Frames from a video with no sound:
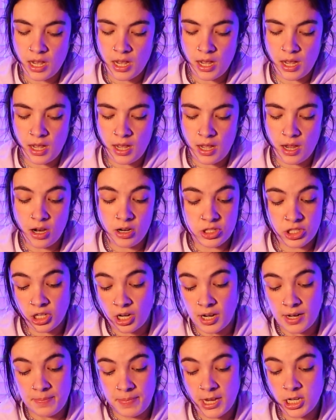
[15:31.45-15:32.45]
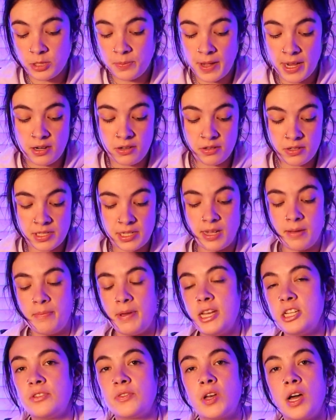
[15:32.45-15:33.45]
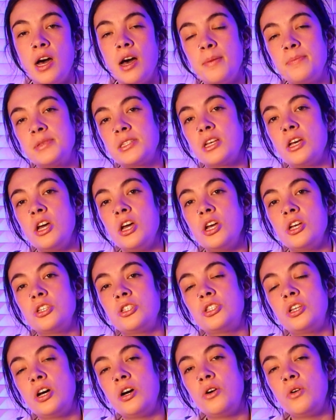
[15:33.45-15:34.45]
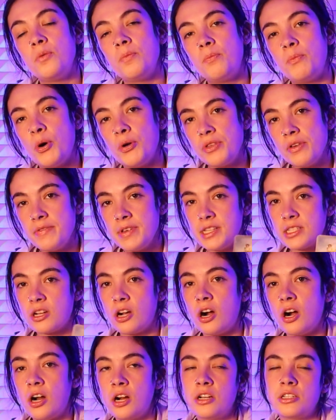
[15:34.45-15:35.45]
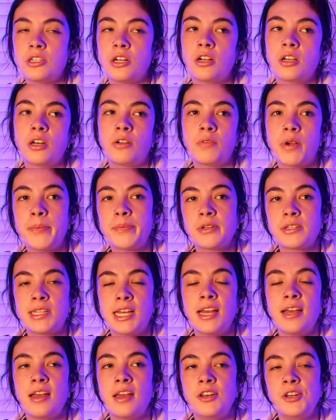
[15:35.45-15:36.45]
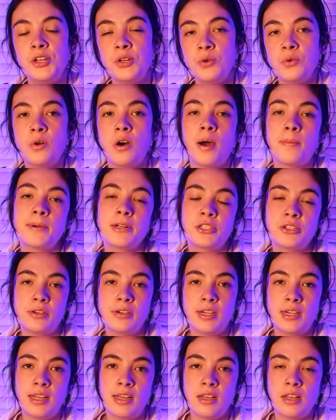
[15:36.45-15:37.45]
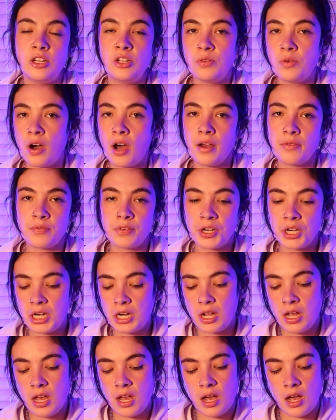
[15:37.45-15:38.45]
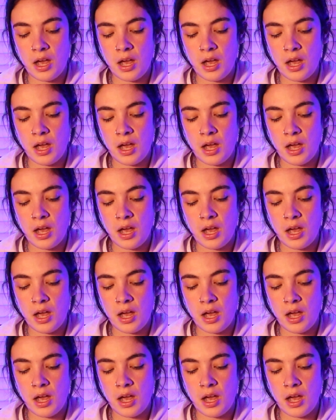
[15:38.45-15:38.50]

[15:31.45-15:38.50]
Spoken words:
Page of Pentacles and Page of Cups. So both of these cards are going to represent a new opportunity, a new offer,